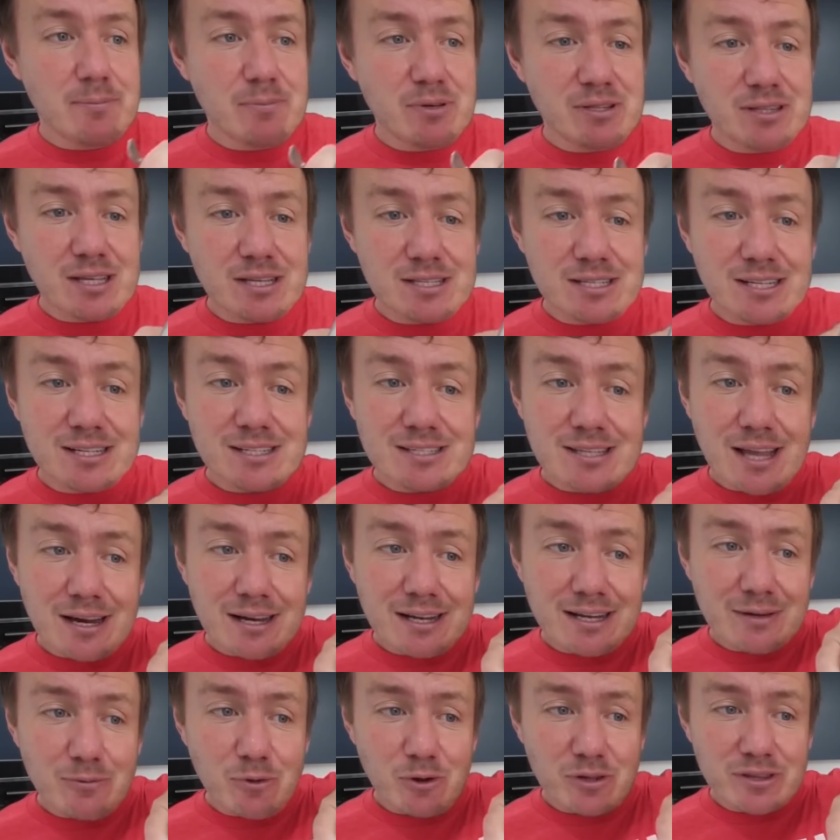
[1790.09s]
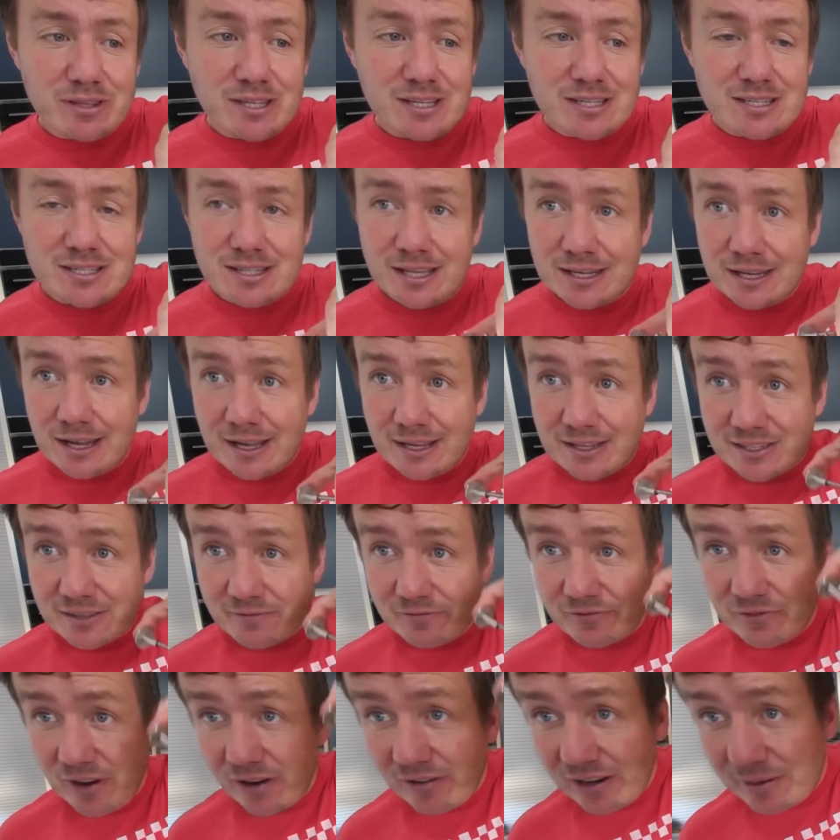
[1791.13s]
But that's exactly what this thing is.
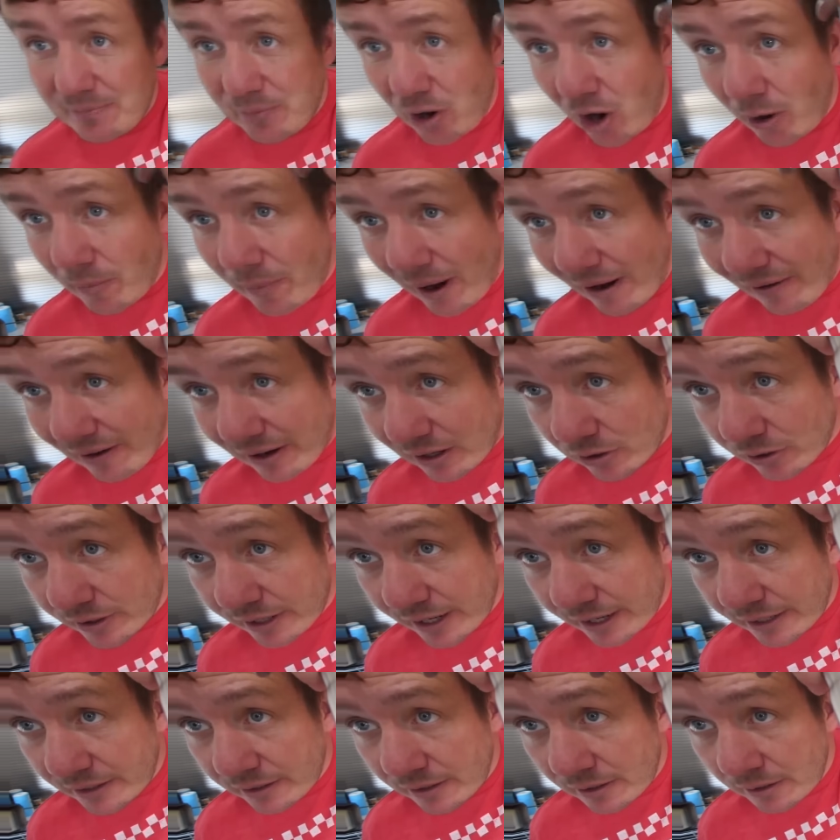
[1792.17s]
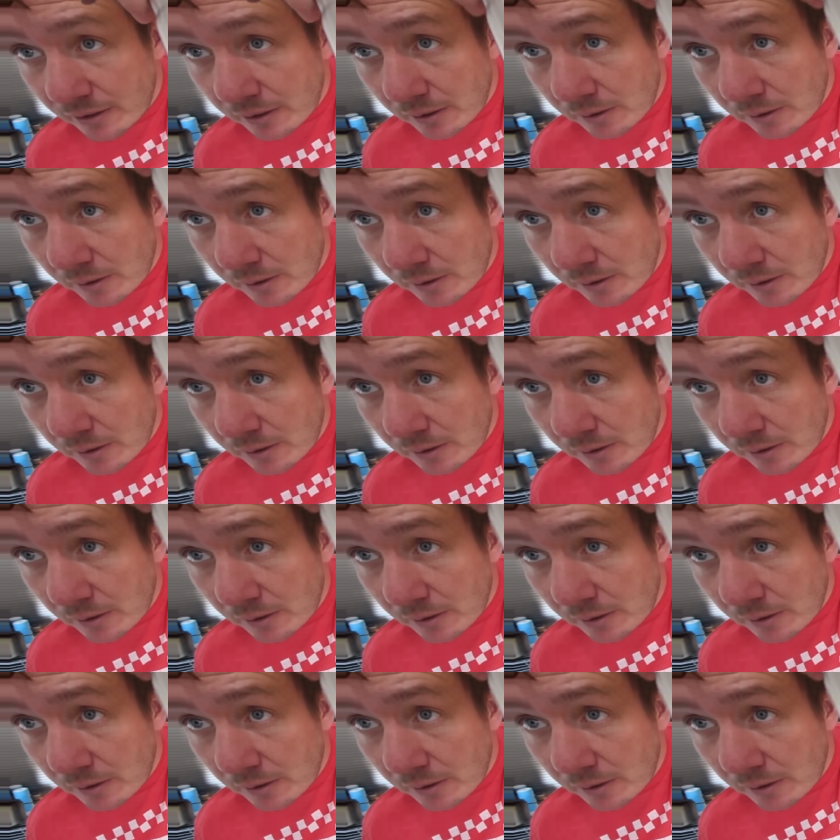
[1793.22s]
Very barbaric looking.